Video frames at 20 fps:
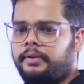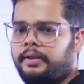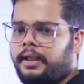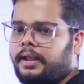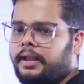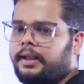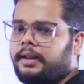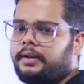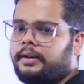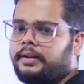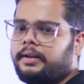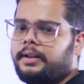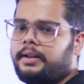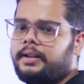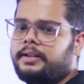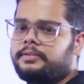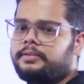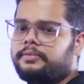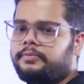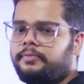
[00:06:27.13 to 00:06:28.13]
Here
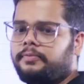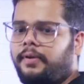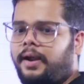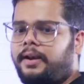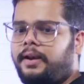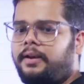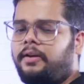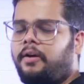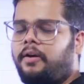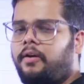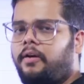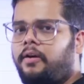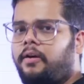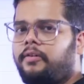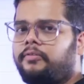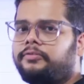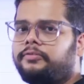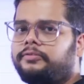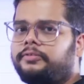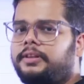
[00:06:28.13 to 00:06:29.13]
is one
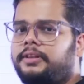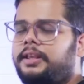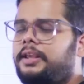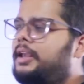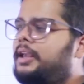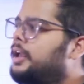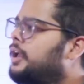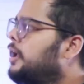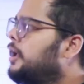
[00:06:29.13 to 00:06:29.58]
of the